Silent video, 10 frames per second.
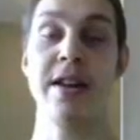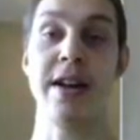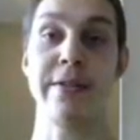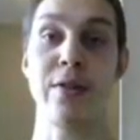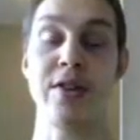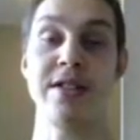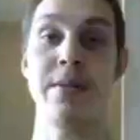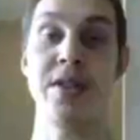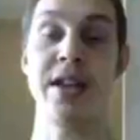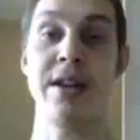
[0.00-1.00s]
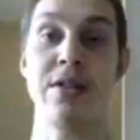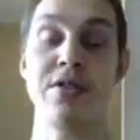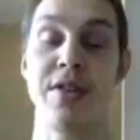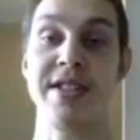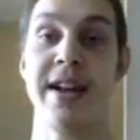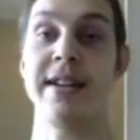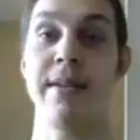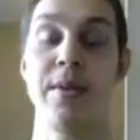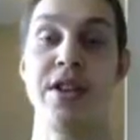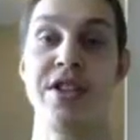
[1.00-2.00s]
That's 2 Timothy
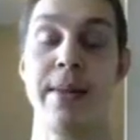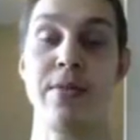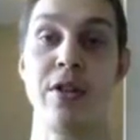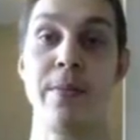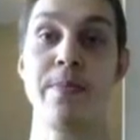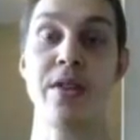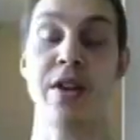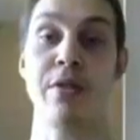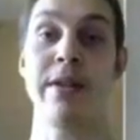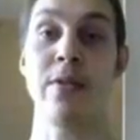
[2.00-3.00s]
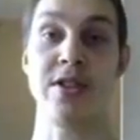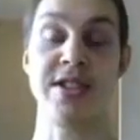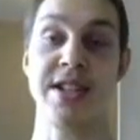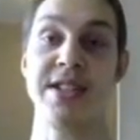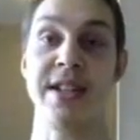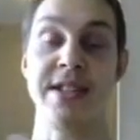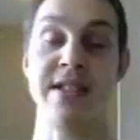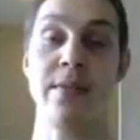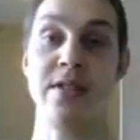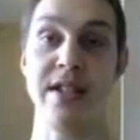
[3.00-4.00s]
chapter 3, verse 16 and
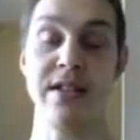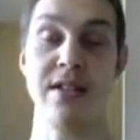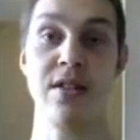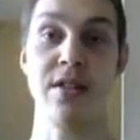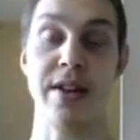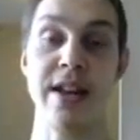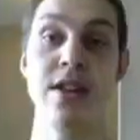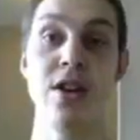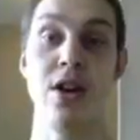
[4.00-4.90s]
17. Okay?